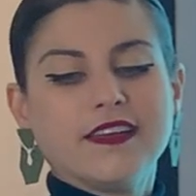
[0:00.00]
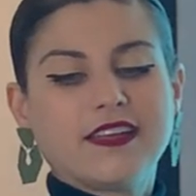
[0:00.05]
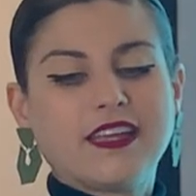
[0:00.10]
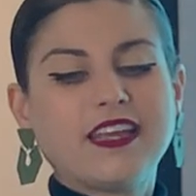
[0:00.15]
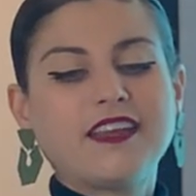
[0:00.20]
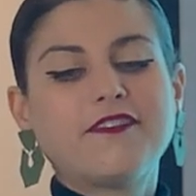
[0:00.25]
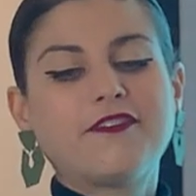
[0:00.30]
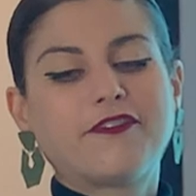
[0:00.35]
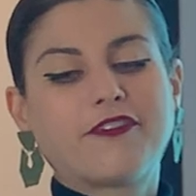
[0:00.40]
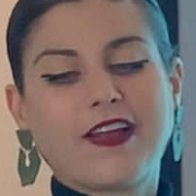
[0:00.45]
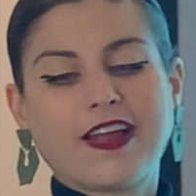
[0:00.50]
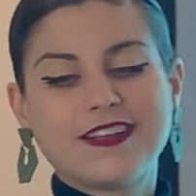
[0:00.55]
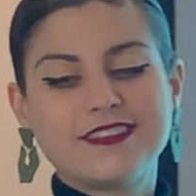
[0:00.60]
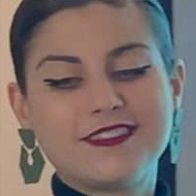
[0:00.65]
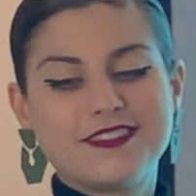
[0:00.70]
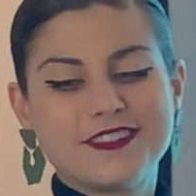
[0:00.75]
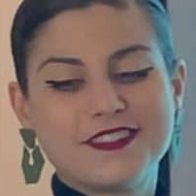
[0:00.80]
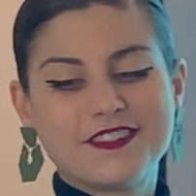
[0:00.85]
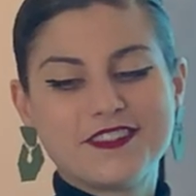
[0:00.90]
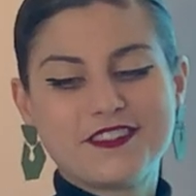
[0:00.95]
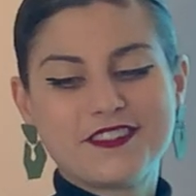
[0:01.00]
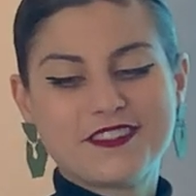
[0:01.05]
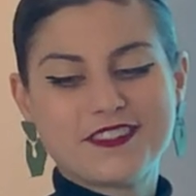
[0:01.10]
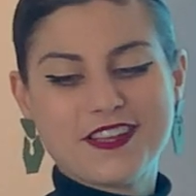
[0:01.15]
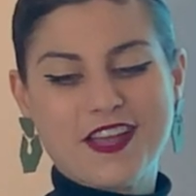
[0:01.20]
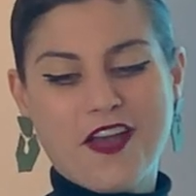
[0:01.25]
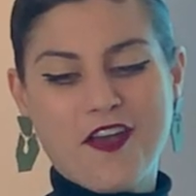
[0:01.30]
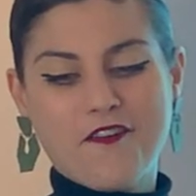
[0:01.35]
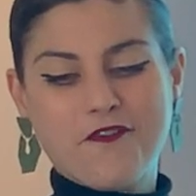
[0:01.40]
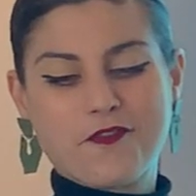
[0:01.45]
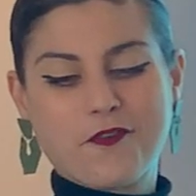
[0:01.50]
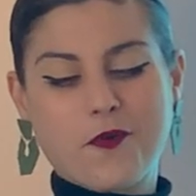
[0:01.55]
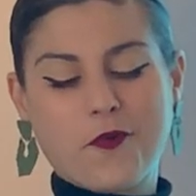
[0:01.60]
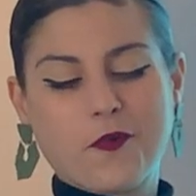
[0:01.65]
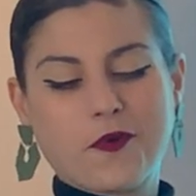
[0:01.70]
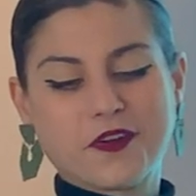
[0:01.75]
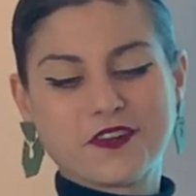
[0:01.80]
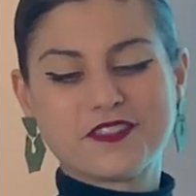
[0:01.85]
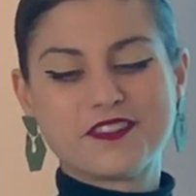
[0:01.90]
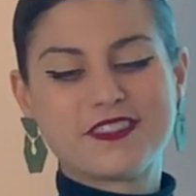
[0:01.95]
King Francis, of
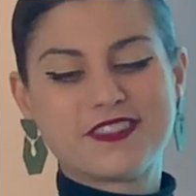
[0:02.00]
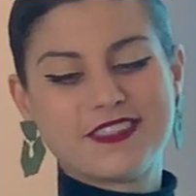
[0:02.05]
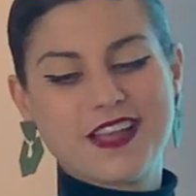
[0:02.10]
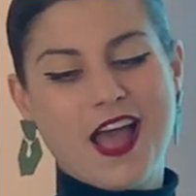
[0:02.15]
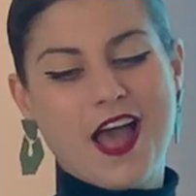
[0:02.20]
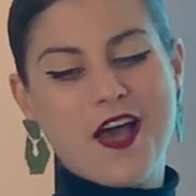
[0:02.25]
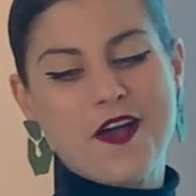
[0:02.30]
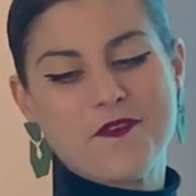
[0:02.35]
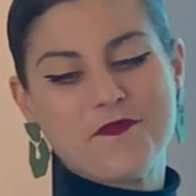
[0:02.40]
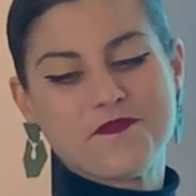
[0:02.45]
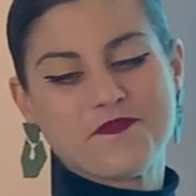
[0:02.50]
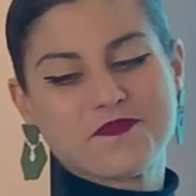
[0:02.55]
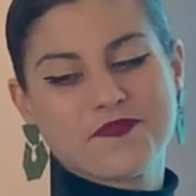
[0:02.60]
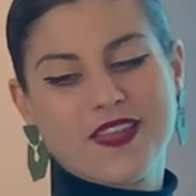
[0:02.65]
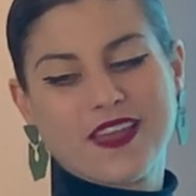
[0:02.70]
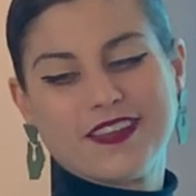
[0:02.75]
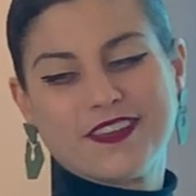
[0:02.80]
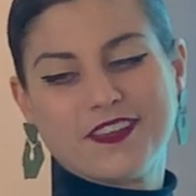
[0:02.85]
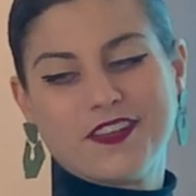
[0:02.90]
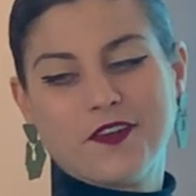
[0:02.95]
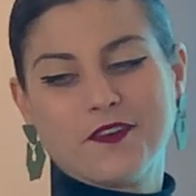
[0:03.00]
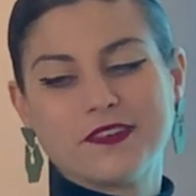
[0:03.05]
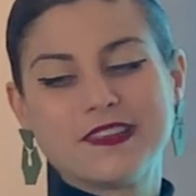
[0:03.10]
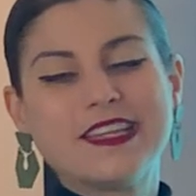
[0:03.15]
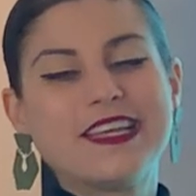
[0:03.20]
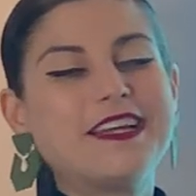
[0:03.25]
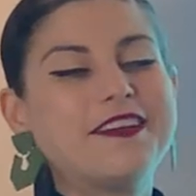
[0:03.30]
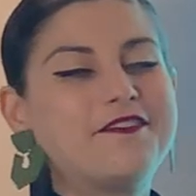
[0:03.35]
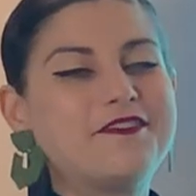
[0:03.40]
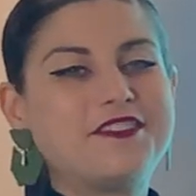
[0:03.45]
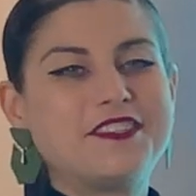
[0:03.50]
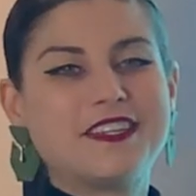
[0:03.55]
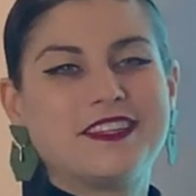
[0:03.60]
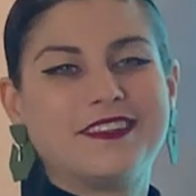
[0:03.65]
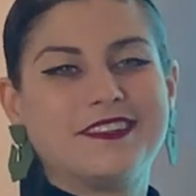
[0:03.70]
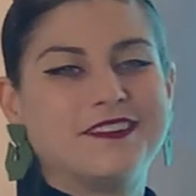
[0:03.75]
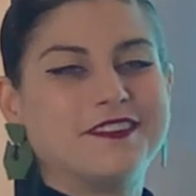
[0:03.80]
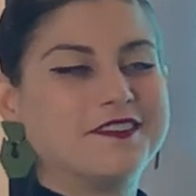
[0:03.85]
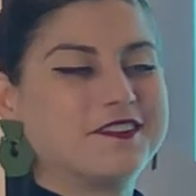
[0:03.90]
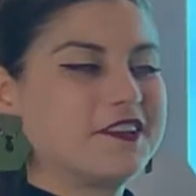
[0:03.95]
course, um, you know, lived
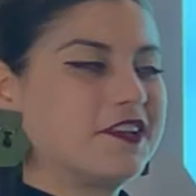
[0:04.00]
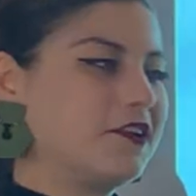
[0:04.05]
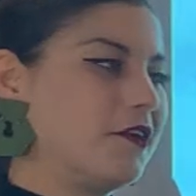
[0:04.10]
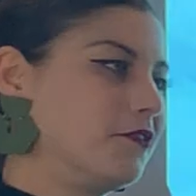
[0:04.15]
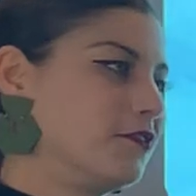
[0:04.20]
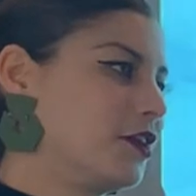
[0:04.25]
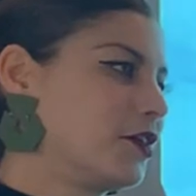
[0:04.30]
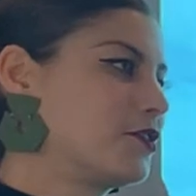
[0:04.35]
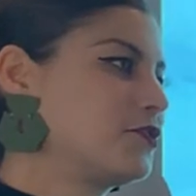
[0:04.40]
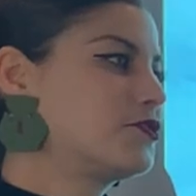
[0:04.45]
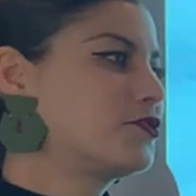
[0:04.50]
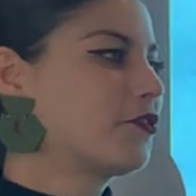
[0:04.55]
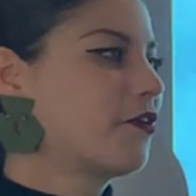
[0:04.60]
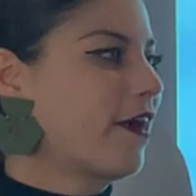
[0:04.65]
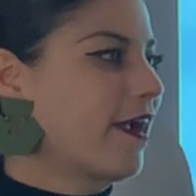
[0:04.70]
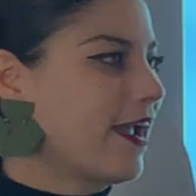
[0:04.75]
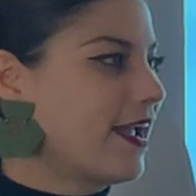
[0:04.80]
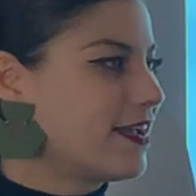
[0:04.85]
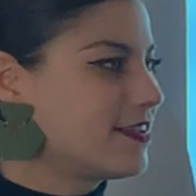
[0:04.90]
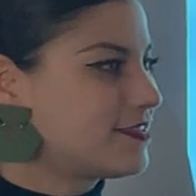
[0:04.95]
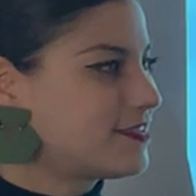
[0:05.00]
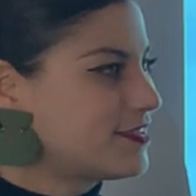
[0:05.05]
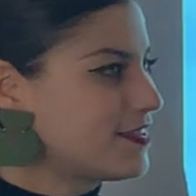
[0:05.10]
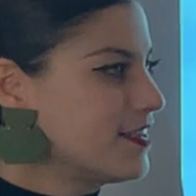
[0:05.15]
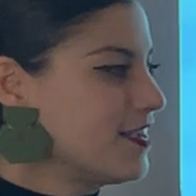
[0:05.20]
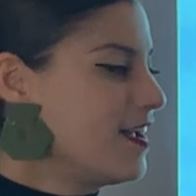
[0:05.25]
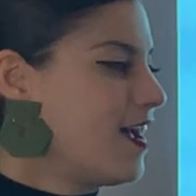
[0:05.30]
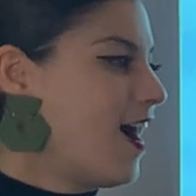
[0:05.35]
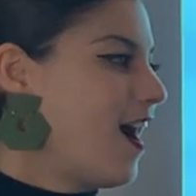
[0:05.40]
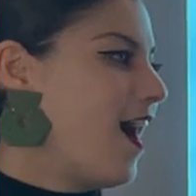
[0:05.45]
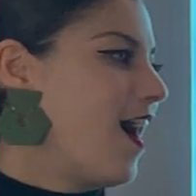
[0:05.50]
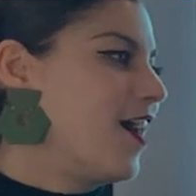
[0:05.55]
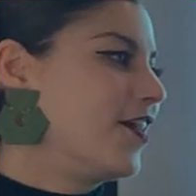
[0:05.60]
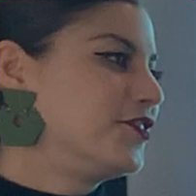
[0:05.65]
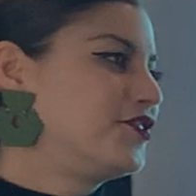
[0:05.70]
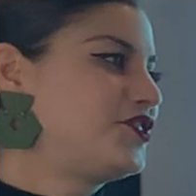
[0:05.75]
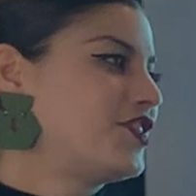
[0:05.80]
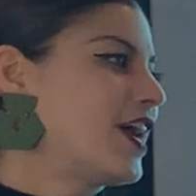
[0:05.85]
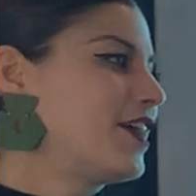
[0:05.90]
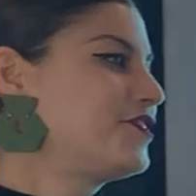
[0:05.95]
in, you know, luxurious uh,
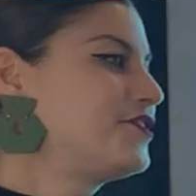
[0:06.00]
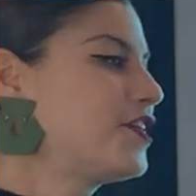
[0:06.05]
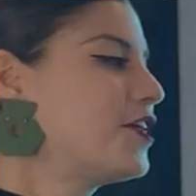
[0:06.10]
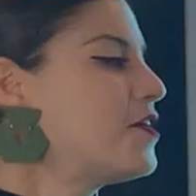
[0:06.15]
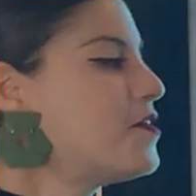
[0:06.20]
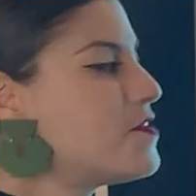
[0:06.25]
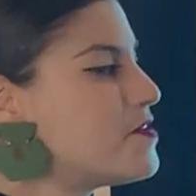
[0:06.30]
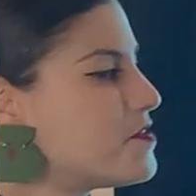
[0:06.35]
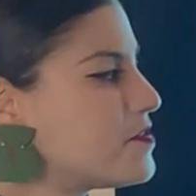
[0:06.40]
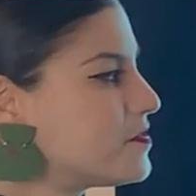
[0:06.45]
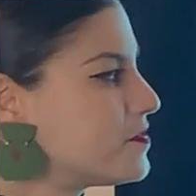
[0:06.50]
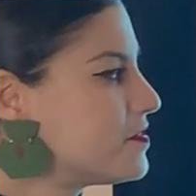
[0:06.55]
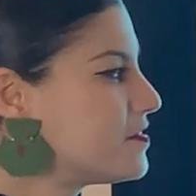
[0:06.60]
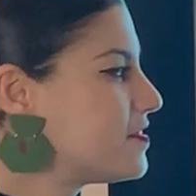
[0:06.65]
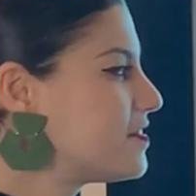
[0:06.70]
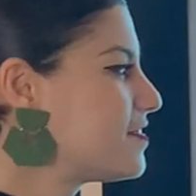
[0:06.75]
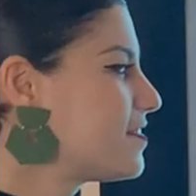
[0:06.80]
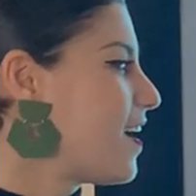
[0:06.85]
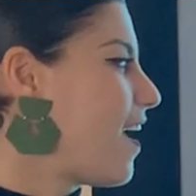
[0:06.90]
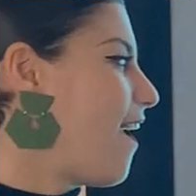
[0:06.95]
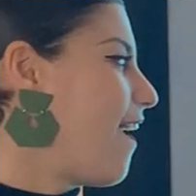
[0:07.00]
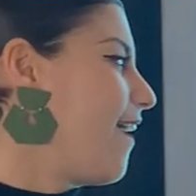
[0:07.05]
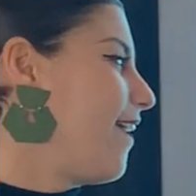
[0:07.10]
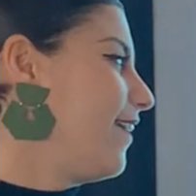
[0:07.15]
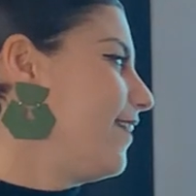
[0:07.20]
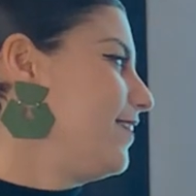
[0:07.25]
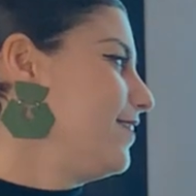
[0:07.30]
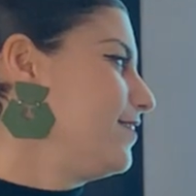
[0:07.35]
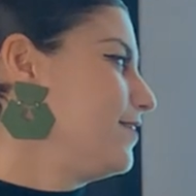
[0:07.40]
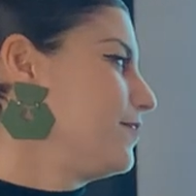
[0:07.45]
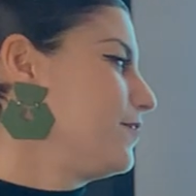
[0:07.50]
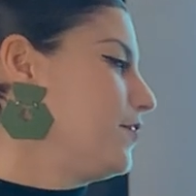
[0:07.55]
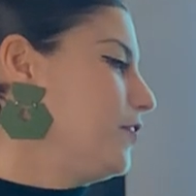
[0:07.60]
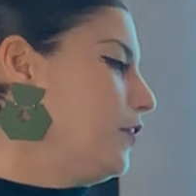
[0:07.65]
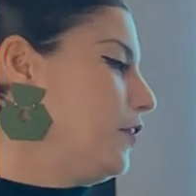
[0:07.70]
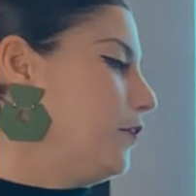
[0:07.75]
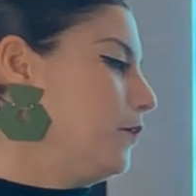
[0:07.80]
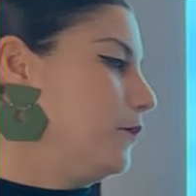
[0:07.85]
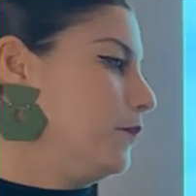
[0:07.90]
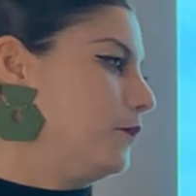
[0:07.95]
chateaus, uh, you
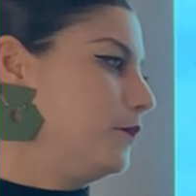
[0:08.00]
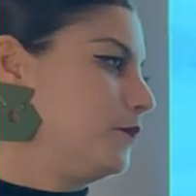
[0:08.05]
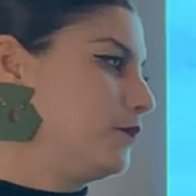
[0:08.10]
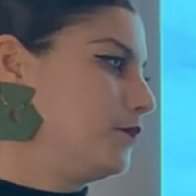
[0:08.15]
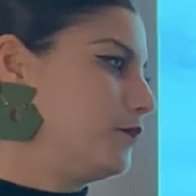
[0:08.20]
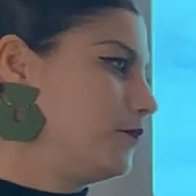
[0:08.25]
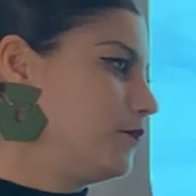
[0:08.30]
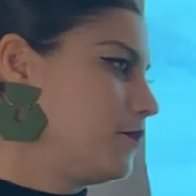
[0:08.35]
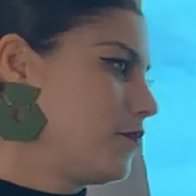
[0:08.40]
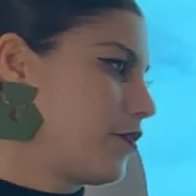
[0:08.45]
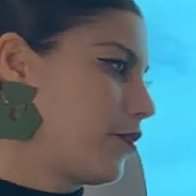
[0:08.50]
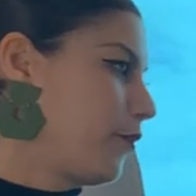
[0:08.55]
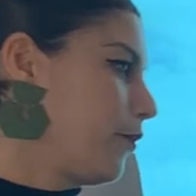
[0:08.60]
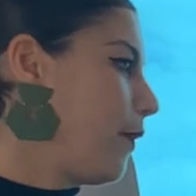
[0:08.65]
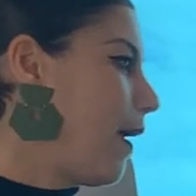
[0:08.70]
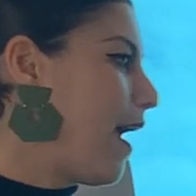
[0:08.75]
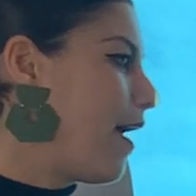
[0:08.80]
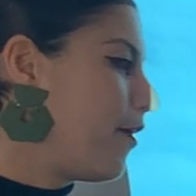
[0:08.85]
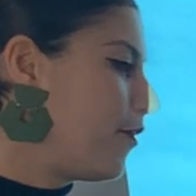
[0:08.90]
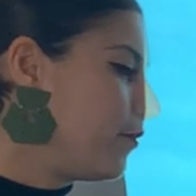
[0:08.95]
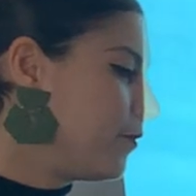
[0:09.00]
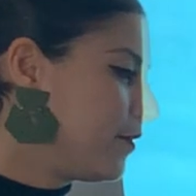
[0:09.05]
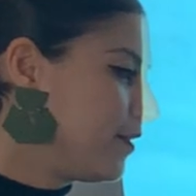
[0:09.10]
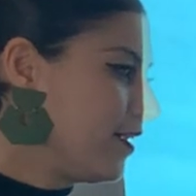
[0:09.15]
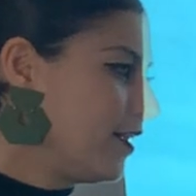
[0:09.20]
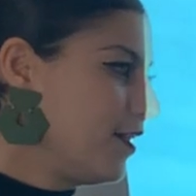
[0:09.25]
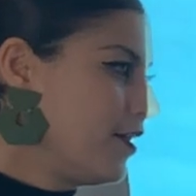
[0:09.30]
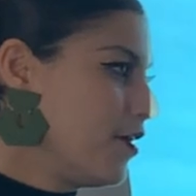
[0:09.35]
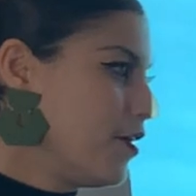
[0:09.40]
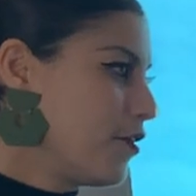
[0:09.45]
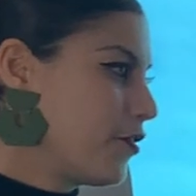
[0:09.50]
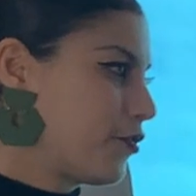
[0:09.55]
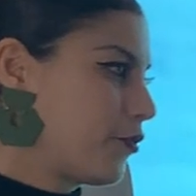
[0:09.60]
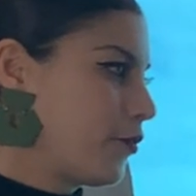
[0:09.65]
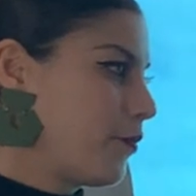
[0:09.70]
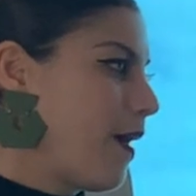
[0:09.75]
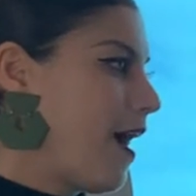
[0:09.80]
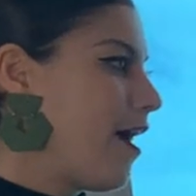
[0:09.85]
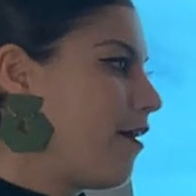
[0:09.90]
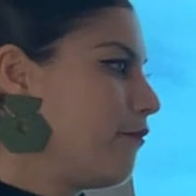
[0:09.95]
know, throughout
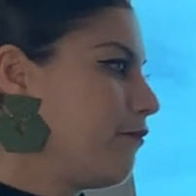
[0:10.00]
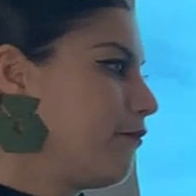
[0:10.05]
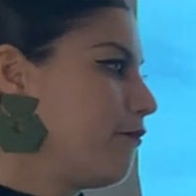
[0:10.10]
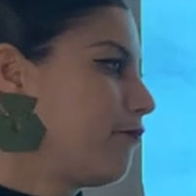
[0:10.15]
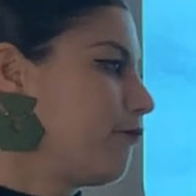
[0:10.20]
throughout